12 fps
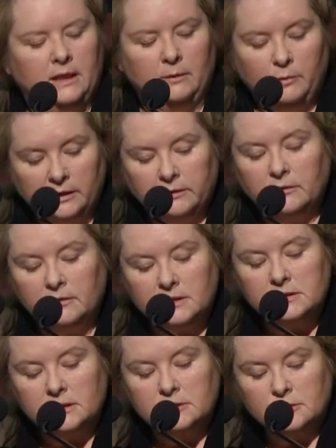And one of the
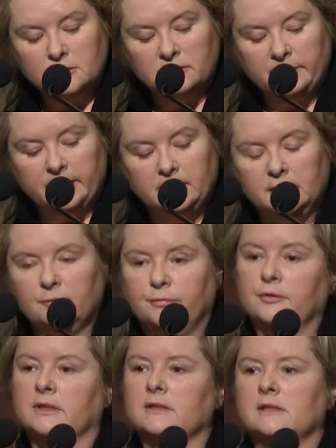things I talk about in the
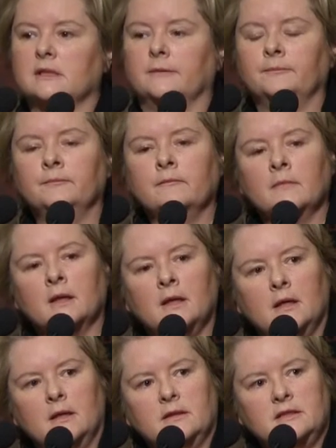book is that
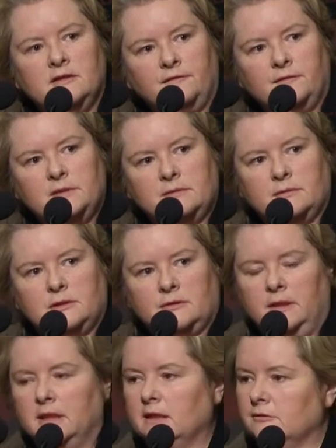the difference
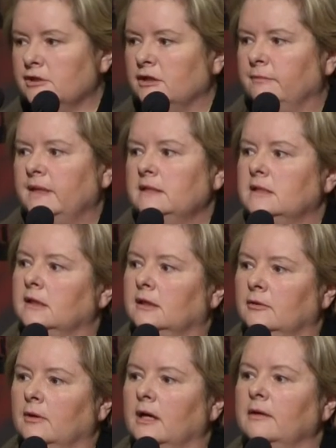between
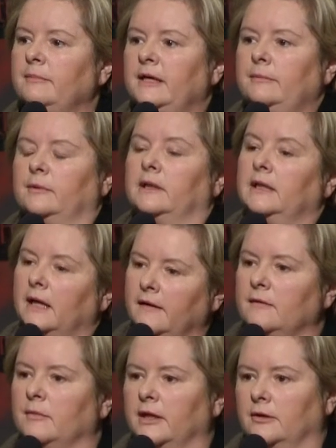LGBTQI people and
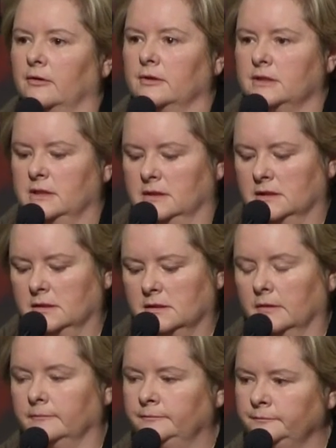other minorities is
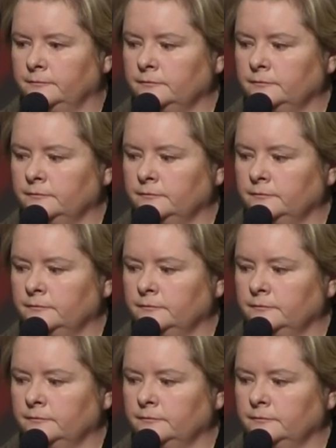that